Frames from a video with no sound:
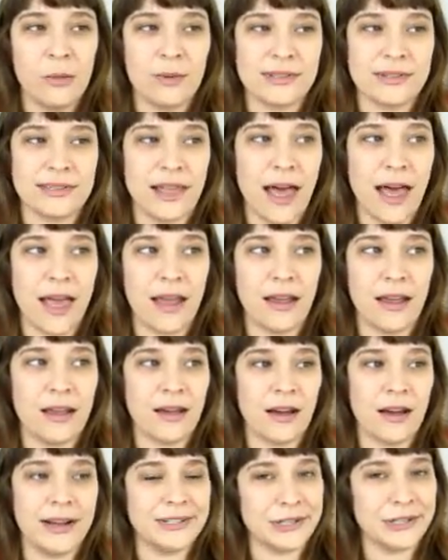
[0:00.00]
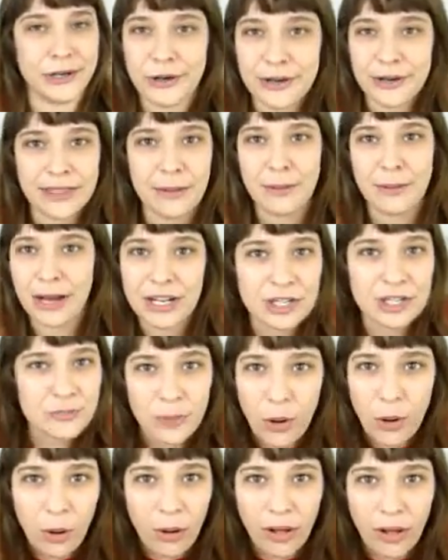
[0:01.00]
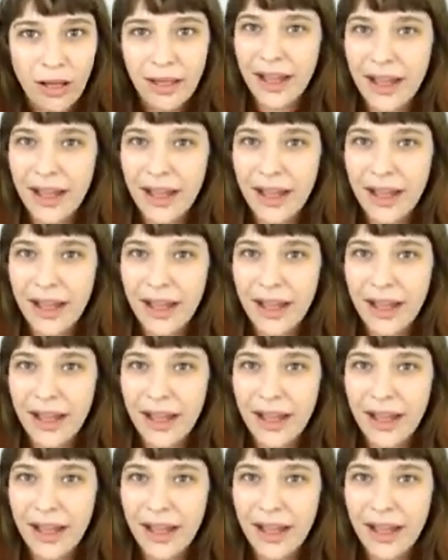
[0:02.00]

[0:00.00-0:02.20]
was like a turd in the punch bowl.